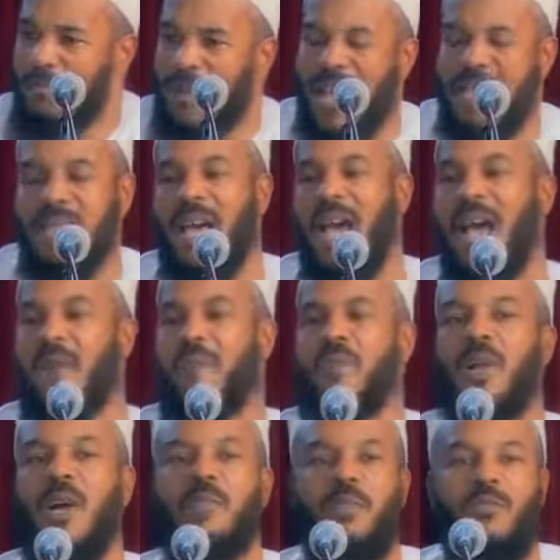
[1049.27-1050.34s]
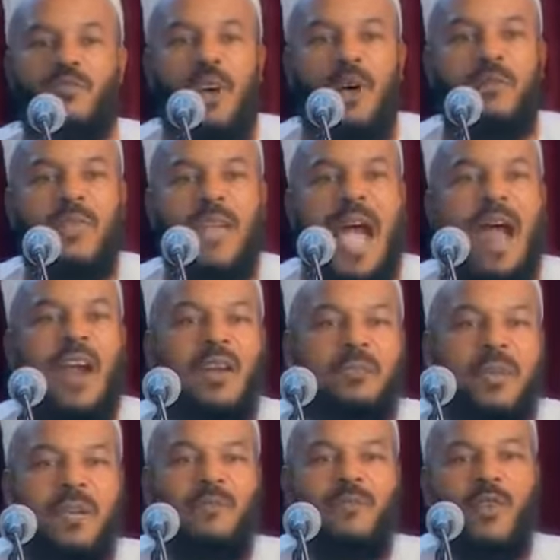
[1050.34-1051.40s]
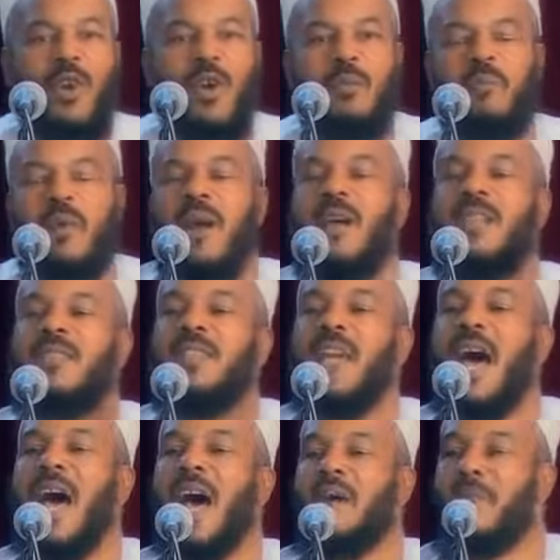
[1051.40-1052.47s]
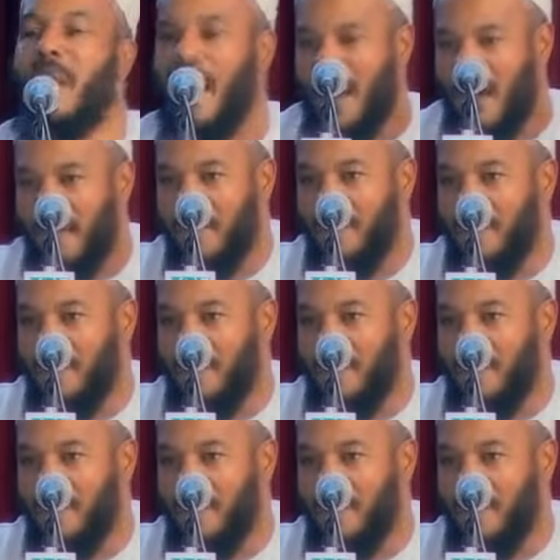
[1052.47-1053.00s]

Madhab comes from the Arabic verb dhahaba.